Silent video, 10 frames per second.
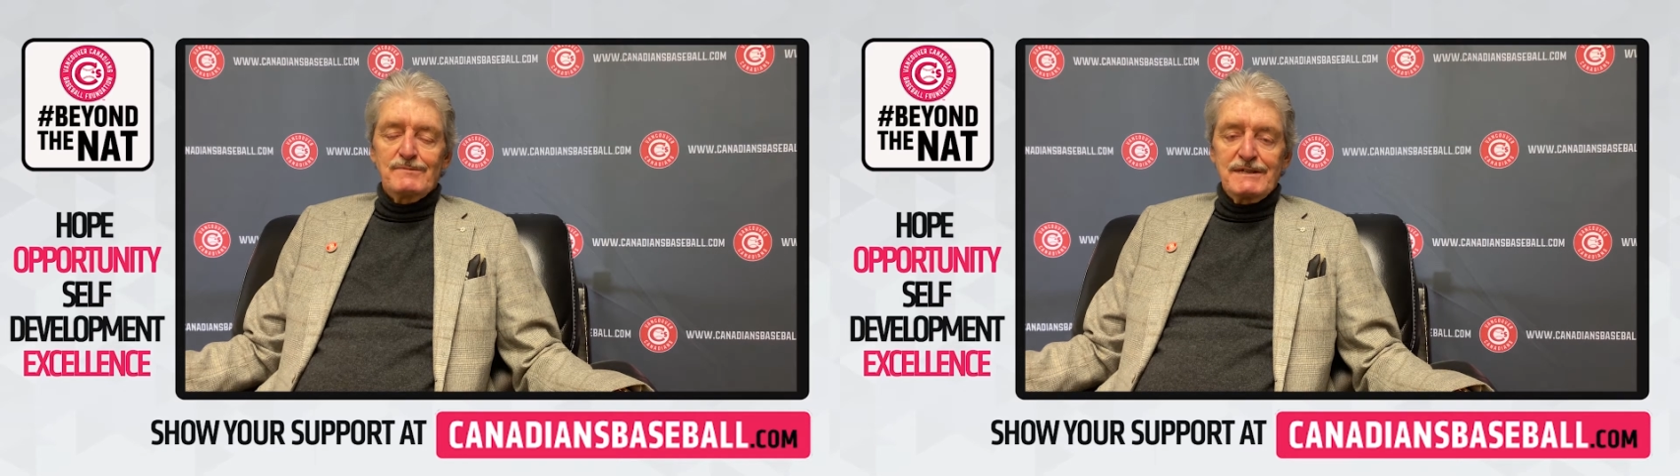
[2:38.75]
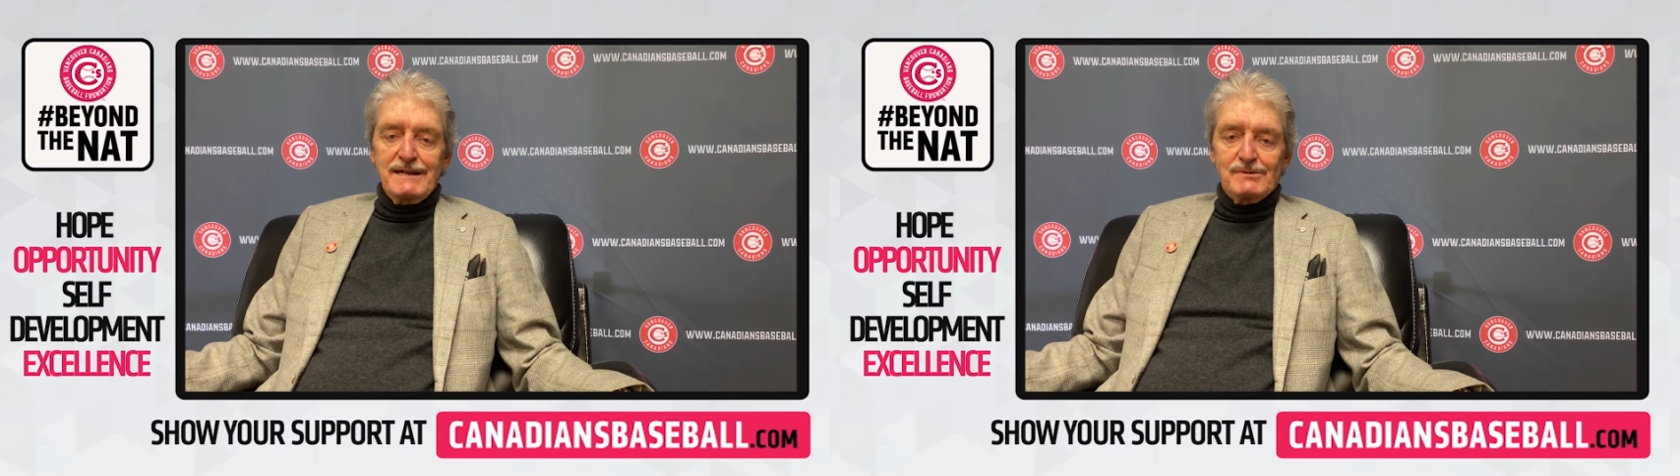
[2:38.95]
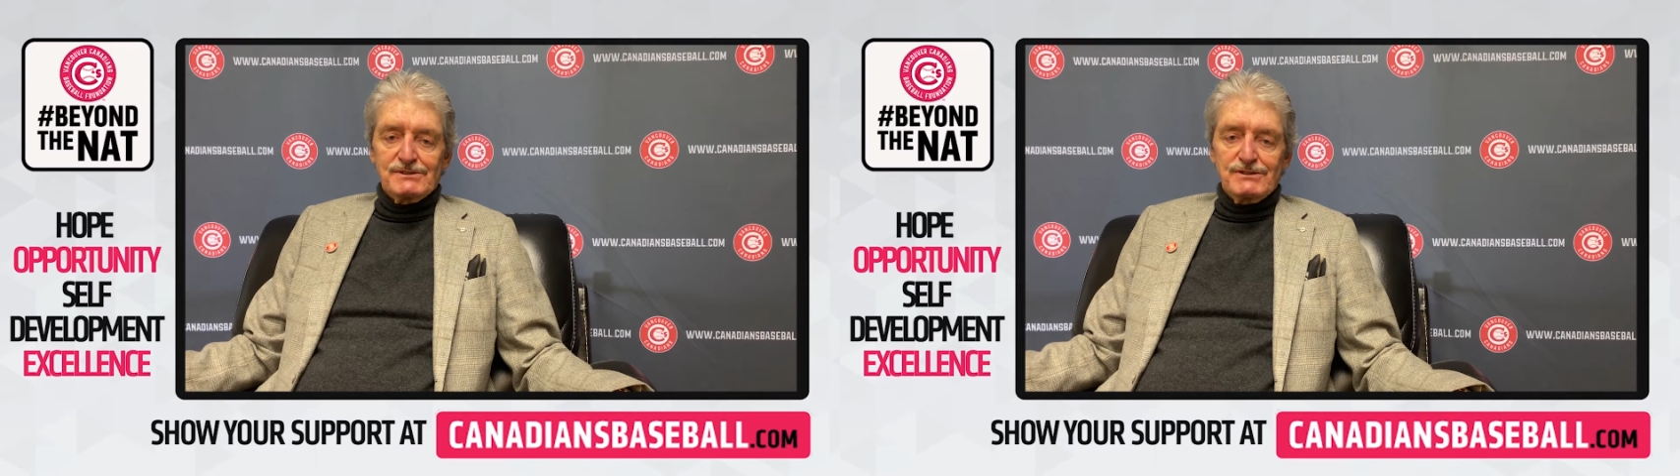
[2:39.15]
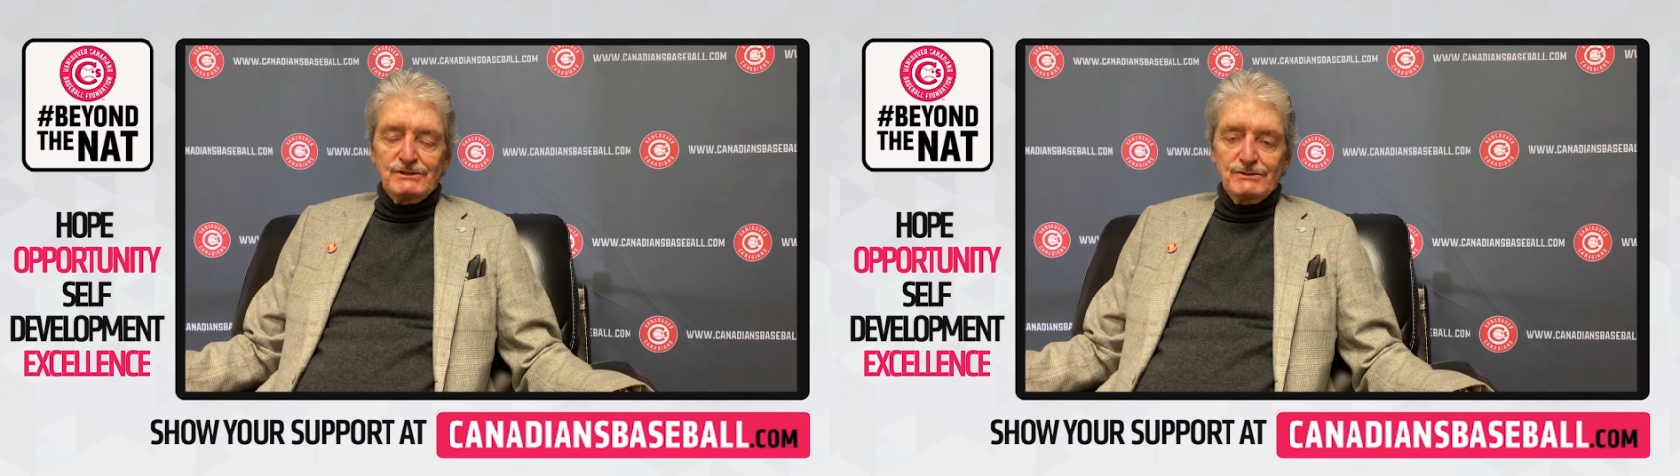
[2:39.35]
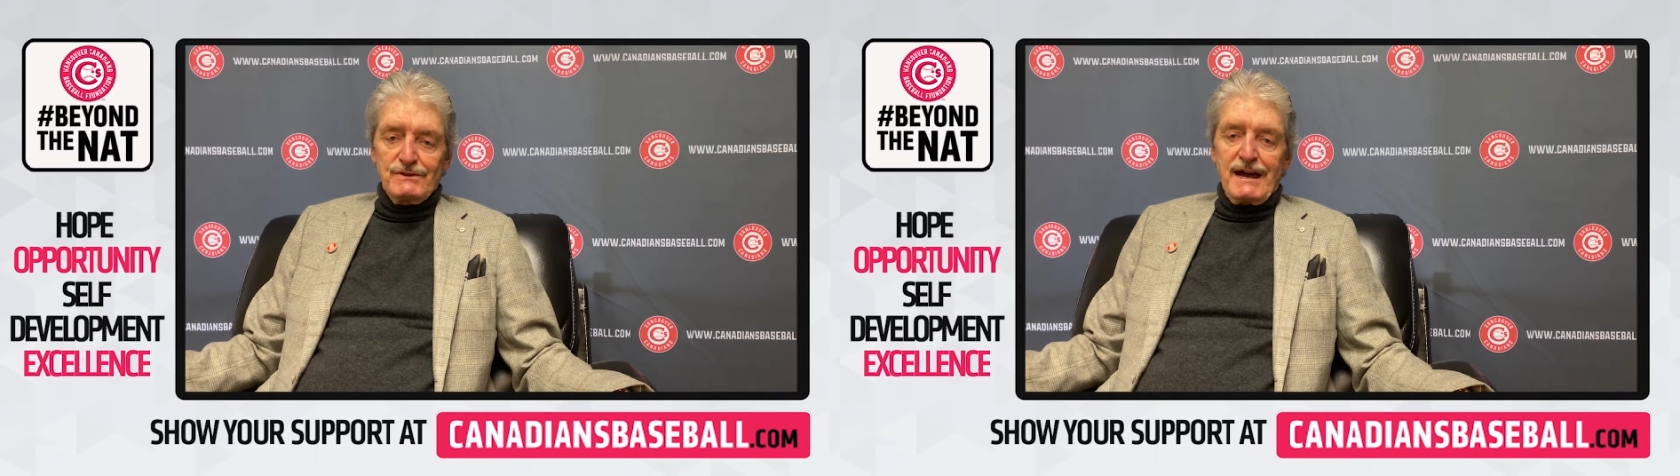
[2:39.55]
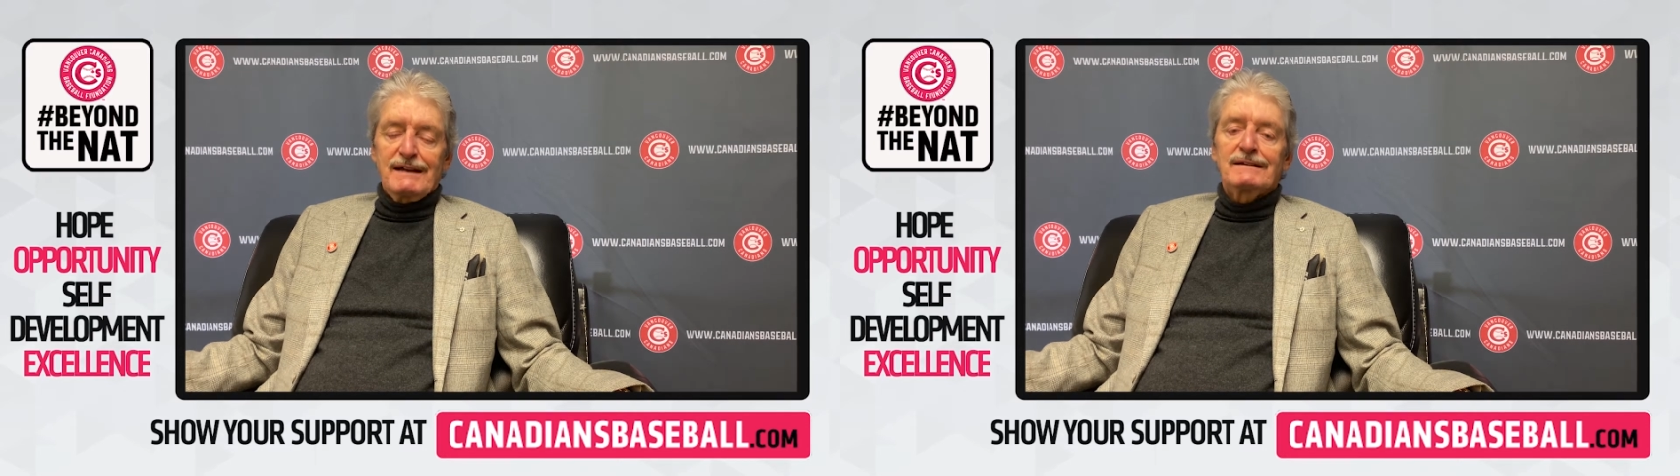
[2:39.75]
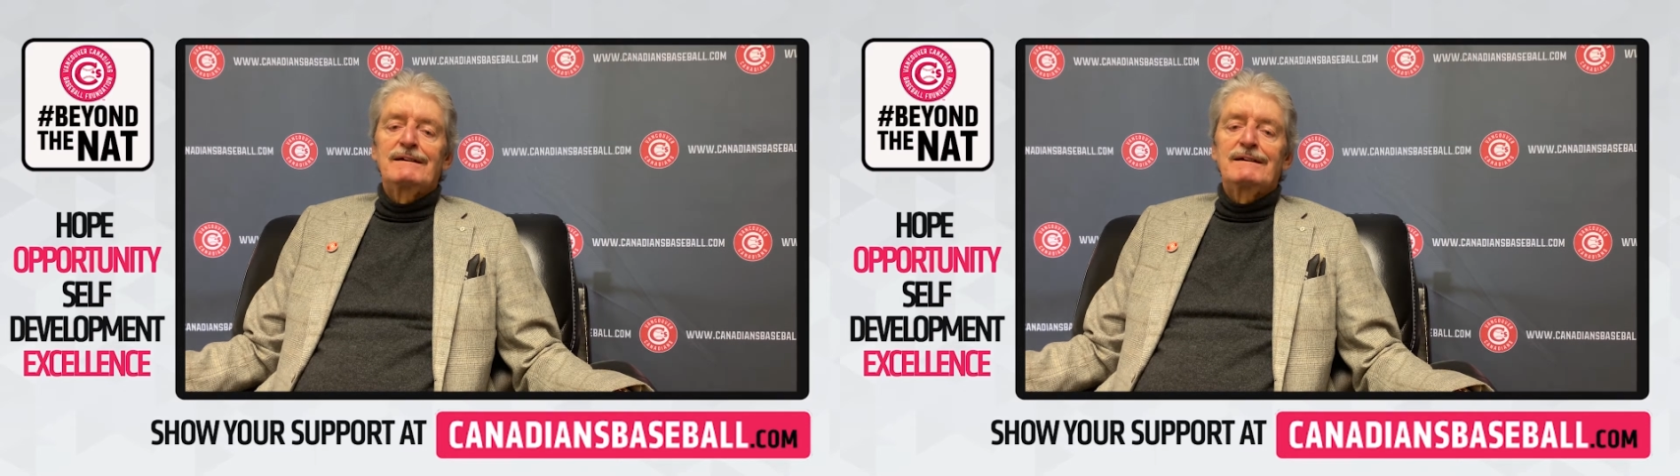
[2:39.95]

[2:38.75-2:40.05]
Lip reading: been able to do that.